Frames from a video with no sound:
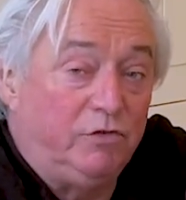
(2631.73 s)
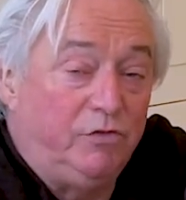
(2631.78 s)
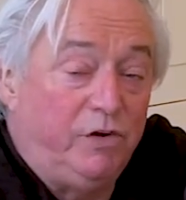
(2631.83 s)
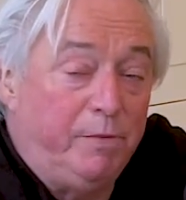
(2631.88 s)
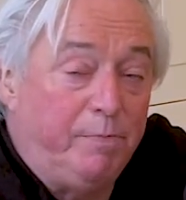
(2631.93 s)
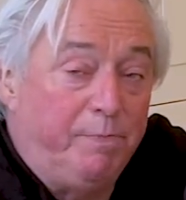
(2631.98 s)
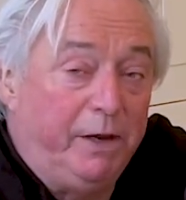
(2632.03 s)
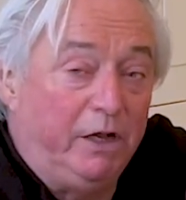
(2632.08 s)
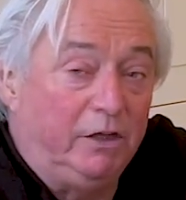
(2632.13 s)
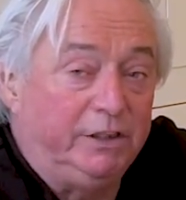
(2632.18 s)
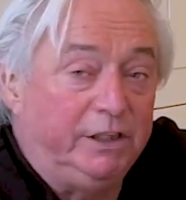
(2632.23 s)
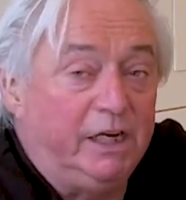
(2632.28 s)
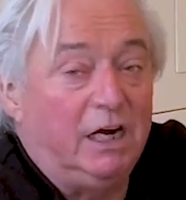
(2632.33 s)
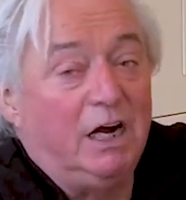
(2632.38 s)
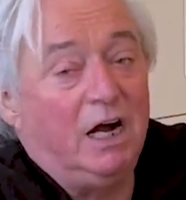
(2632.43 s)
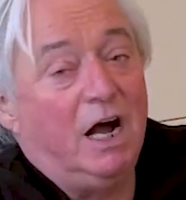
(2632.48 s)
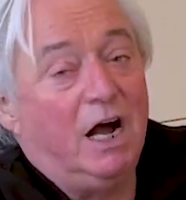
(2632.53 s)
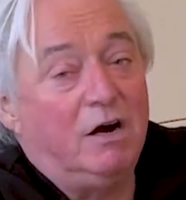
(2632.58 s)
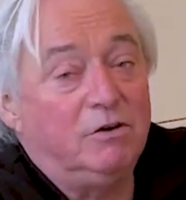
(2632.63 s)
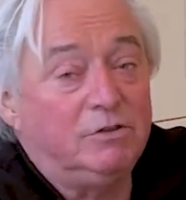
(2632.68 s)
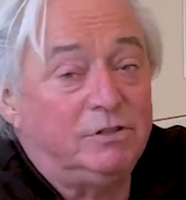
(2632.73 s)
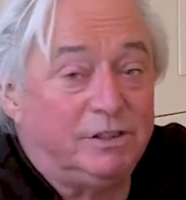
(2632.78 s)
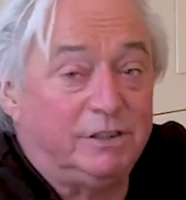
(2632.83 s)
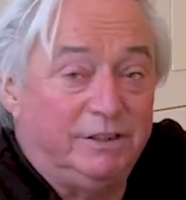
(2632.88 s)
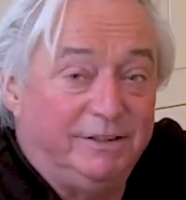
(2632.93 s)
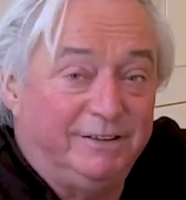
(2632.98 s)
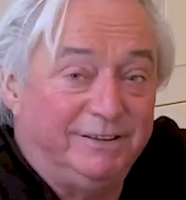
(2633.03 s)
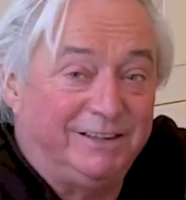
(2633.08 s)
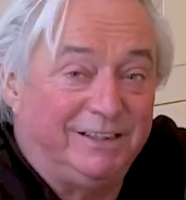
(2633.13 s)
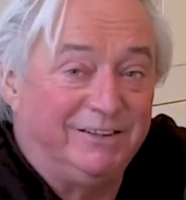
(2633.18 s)
rebuilding our house,
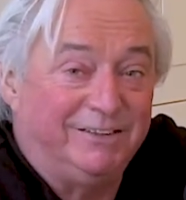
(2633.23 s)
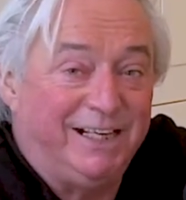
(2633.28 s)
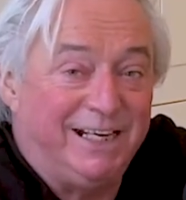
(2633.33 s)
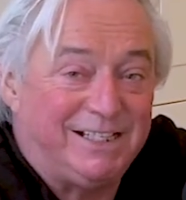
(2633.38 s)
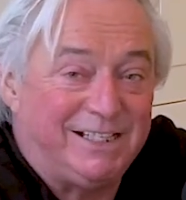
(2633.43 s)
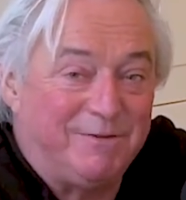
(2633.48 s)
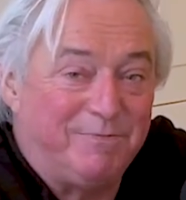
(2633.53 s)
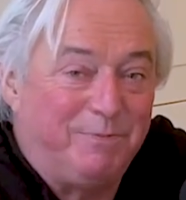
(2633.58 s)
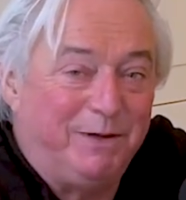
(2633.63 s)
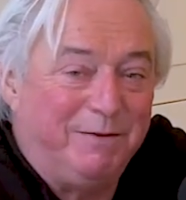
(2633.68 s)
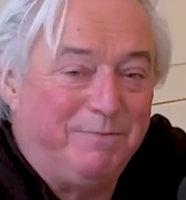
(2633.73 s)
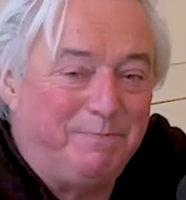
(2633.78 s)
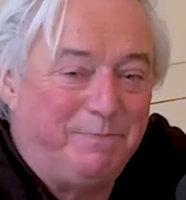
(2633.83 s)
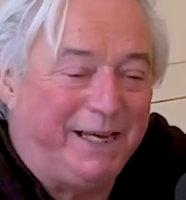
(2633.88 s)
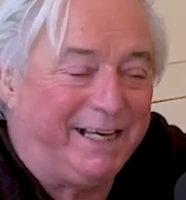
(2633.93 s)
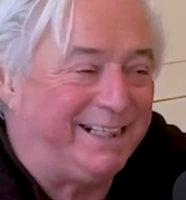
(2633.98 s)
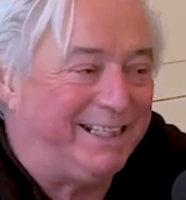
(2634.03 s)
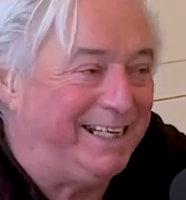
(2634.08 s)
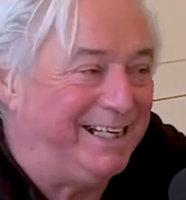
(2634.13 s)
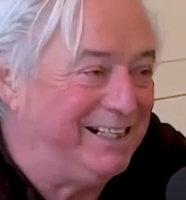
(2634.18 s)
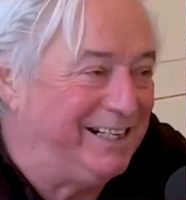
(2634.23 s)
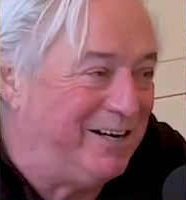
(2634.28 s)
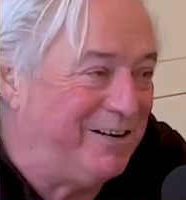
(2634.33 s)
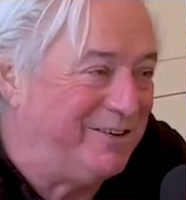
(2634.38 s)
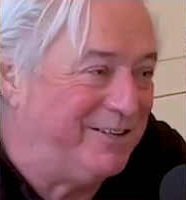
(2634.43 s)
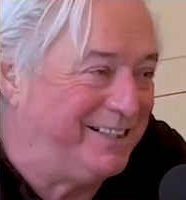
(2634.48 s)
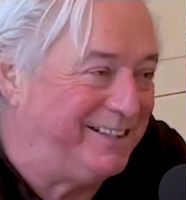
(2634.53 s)
so that's a big thing going